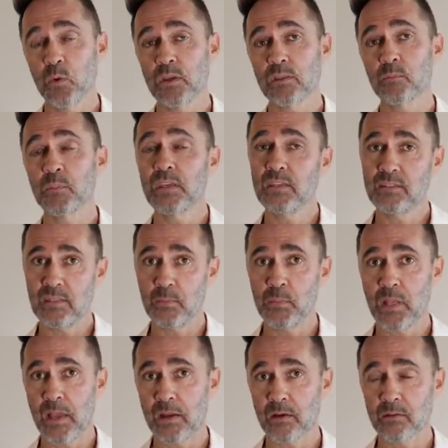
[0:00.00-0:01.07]
with PC
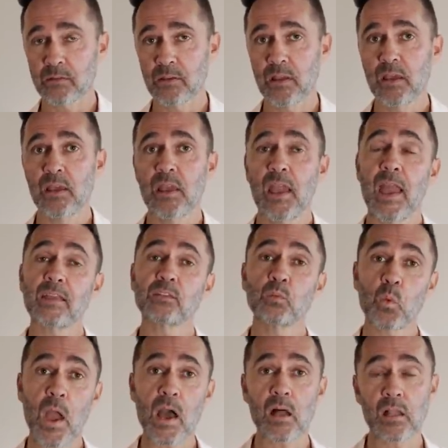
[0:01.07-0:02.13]
players as
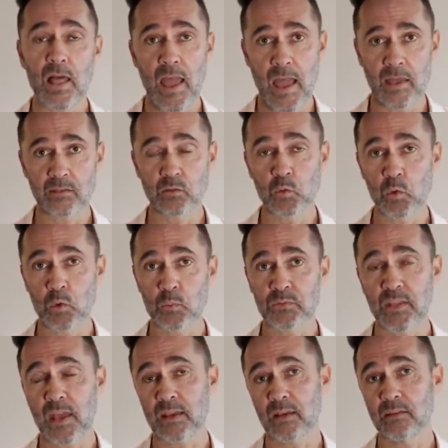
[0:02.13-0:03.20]
well as groups
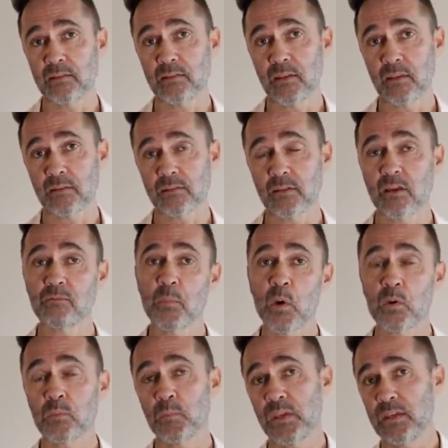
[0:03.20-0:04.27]
that consist of
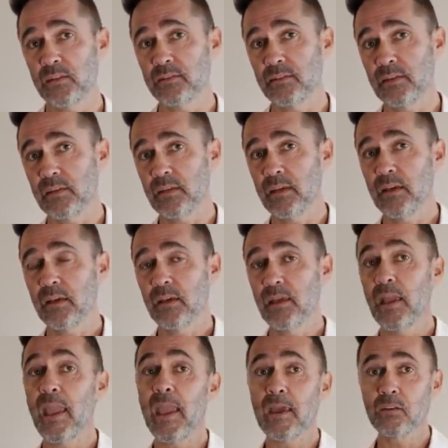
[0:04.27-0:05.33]
both PC
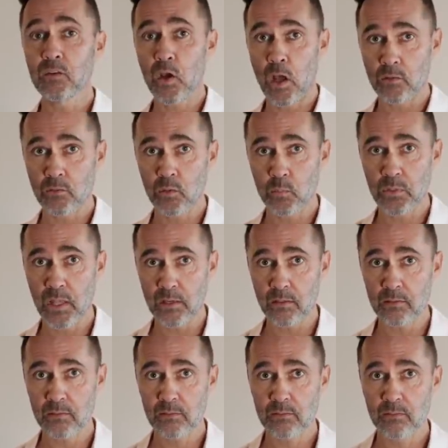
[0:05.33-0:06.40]
and console players.